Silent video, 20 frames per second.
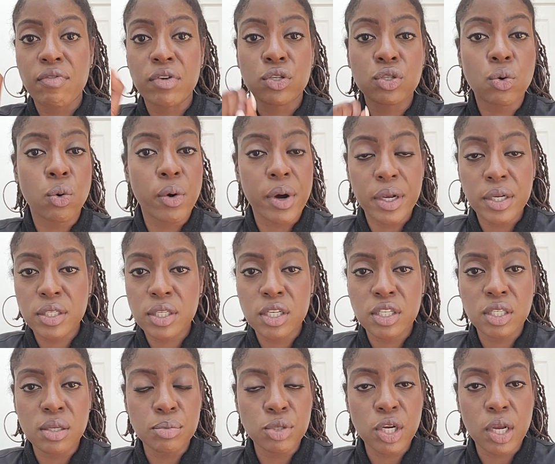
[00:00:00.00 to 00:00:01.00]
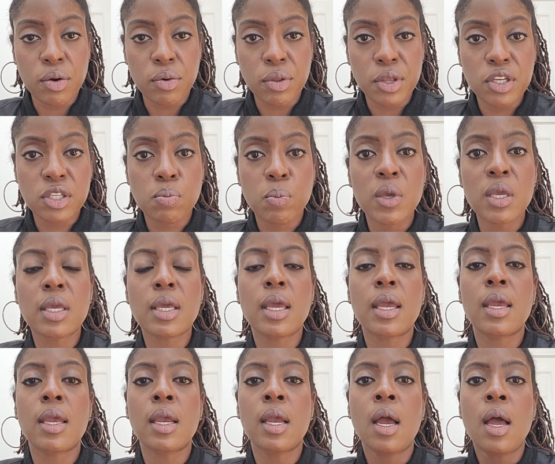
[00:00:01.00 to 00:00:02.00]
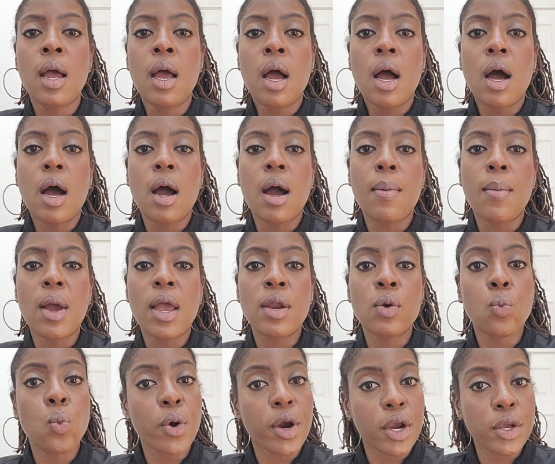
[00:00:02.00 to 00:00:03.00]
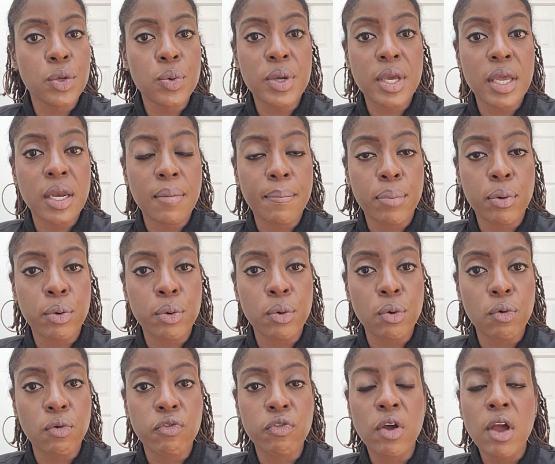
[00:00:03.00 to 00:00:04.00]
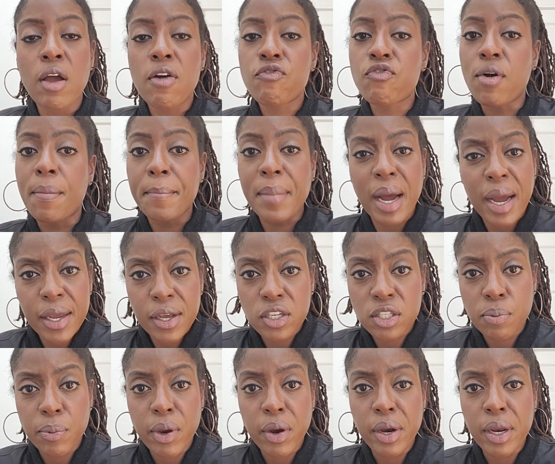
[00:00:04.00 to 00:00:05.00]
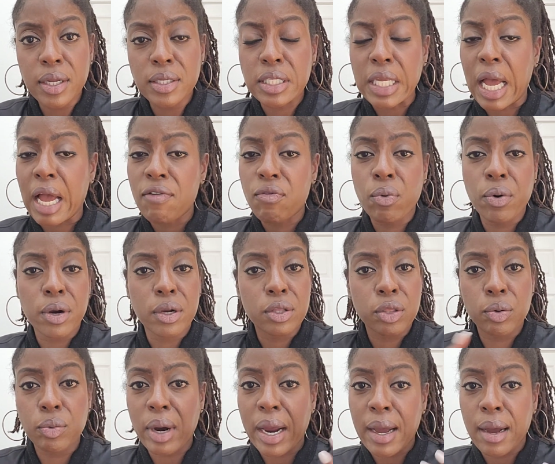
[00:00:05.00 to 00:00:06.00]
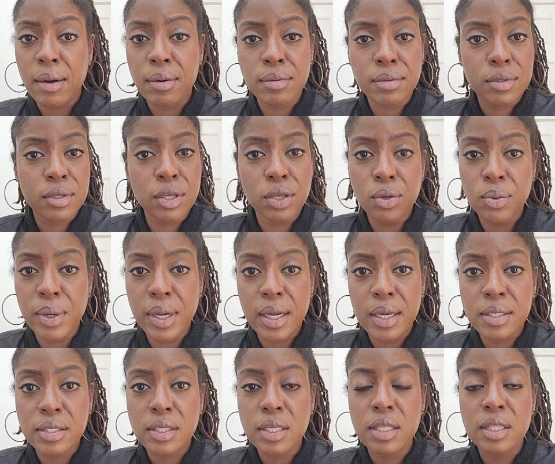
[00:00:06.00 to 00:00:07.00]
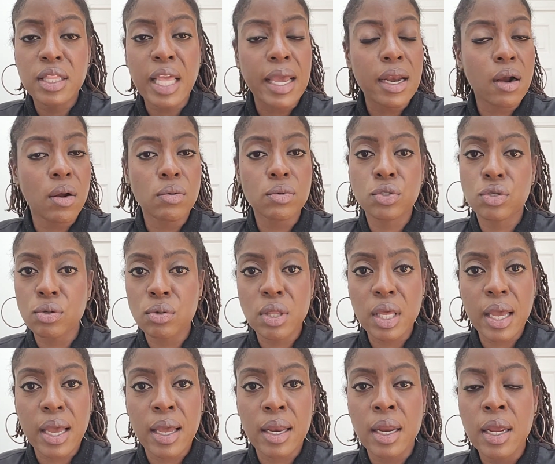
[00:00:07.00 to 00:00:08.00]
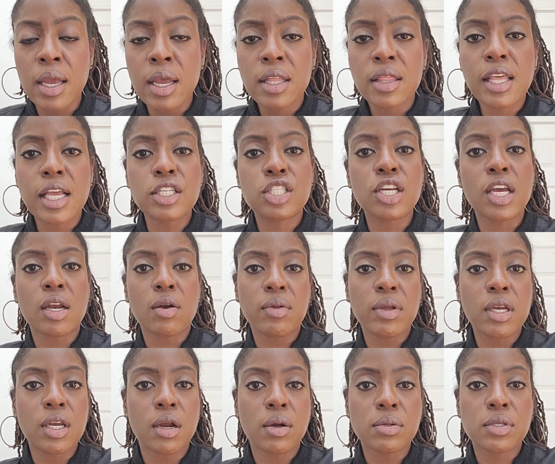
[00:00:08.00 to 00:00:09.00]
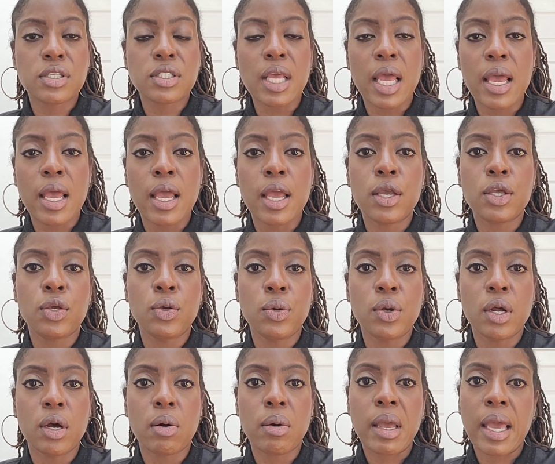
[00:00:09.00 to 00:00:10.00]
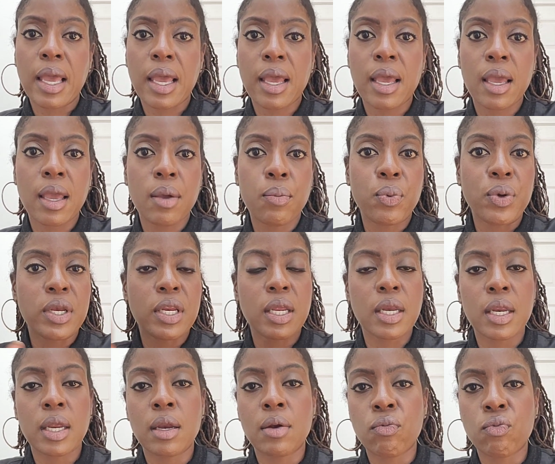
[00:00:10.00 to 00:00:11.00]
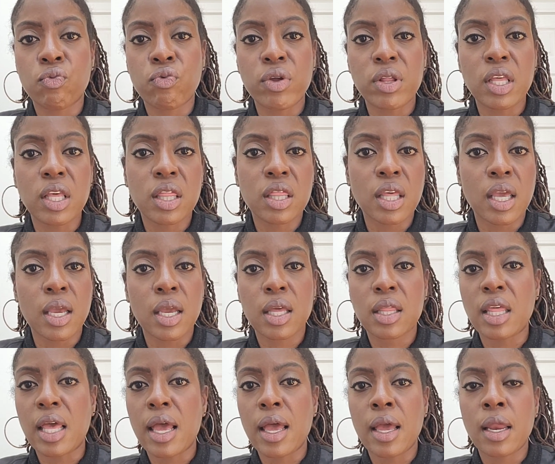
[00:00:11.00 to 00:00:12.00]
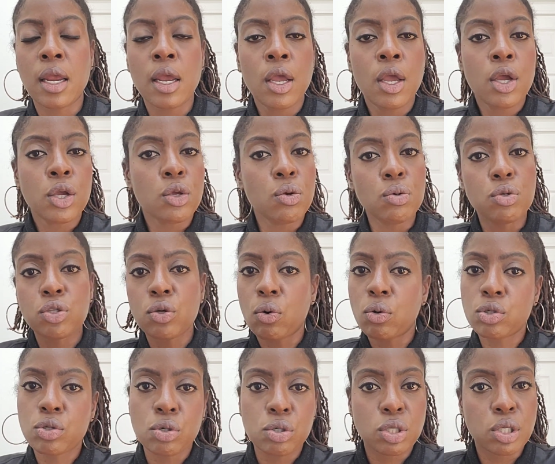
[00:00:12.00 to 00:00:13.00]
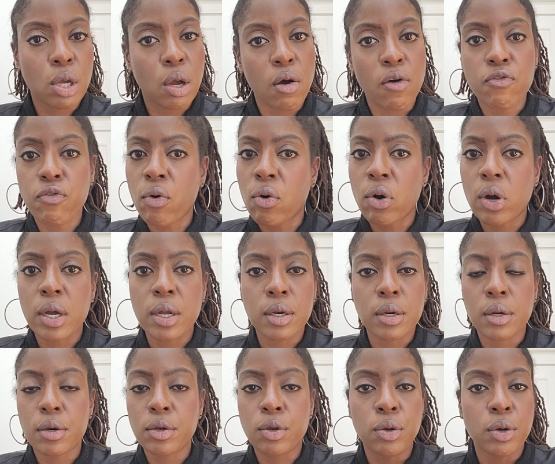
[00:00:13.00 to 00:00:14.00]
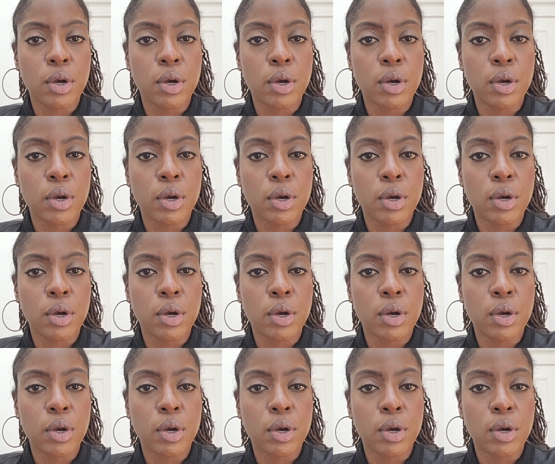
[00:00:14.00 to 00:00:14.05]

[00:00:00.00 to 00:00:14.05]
a scoring system, generally speaking, and where you can improve. From my experience, I've worked throughout the US. They don't do that. They generally don't say, hey, we didn't really think that you sold yourself on,